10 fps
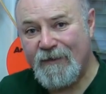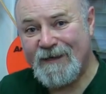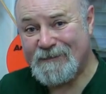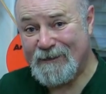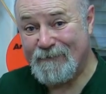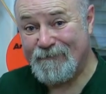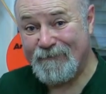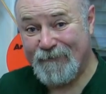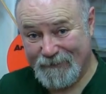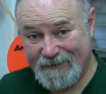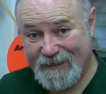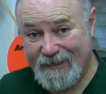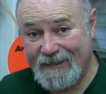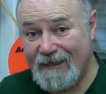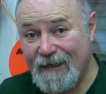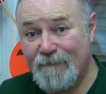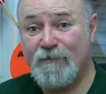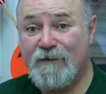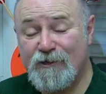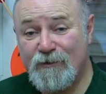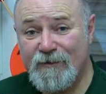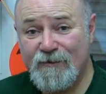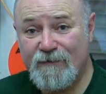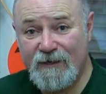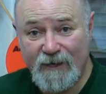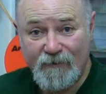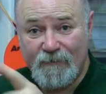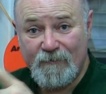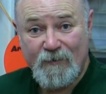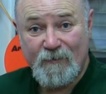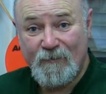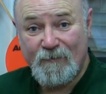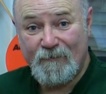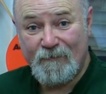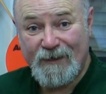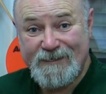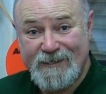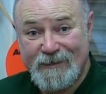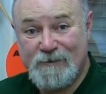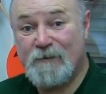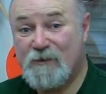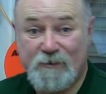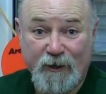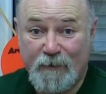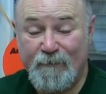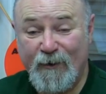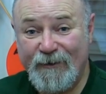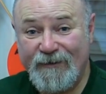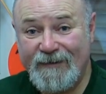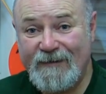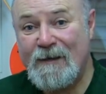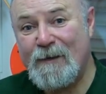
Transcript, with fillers: That's it for today. If you've enjoyed the video, please hit the subscribe button.